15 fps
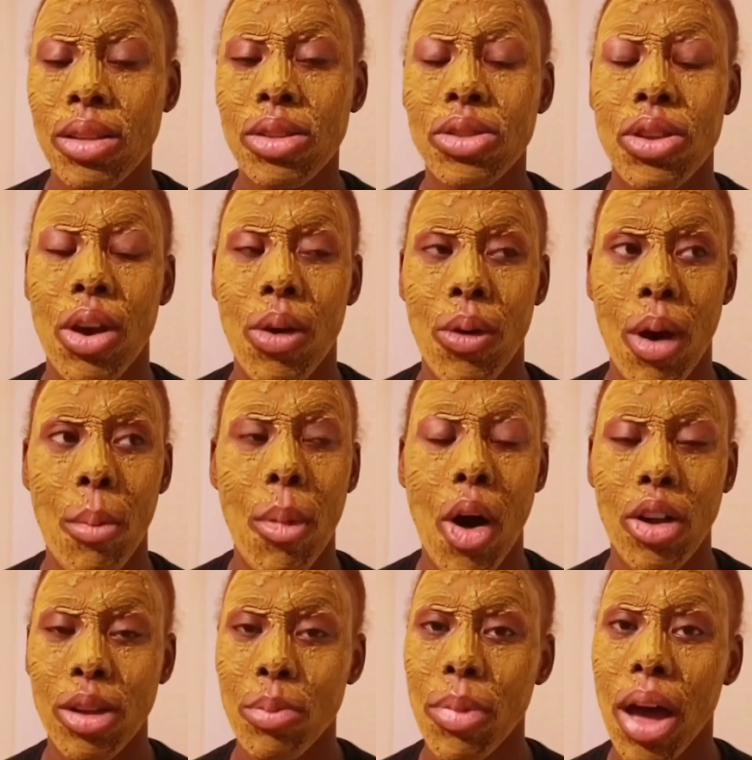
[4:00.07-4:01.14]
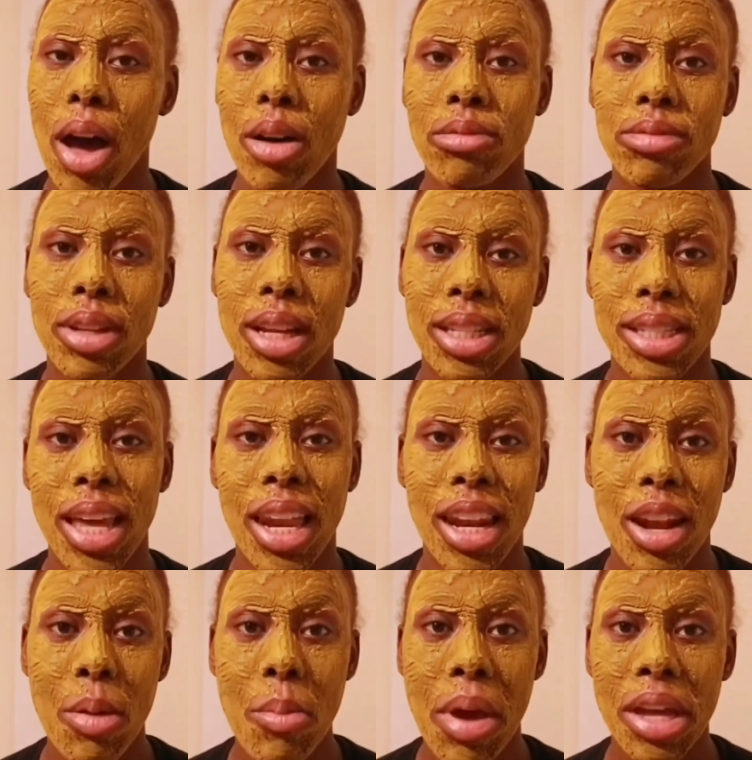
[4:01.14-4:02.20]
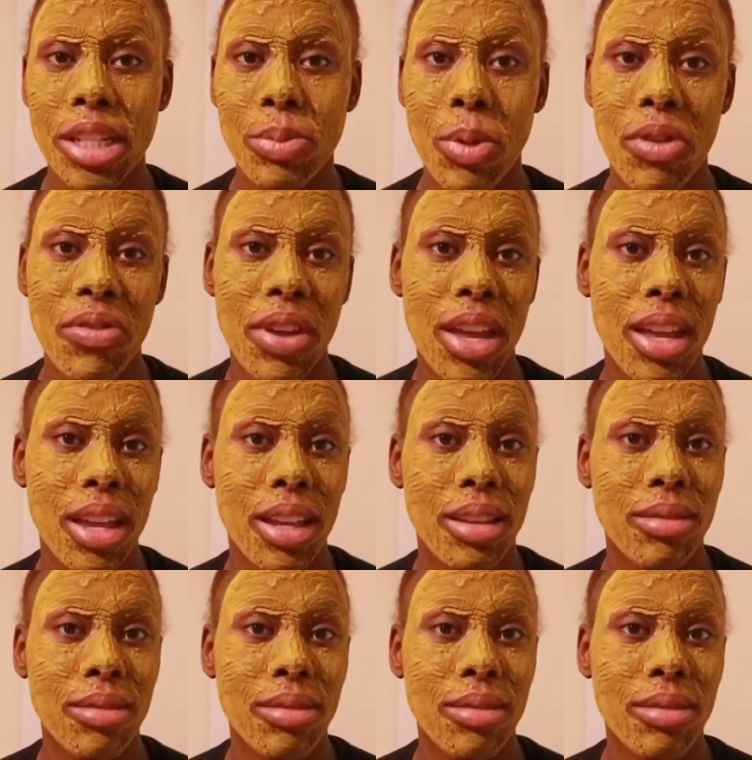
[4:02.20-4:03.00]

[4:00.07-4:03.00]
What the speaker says: So I'm all about containing the mess, prevent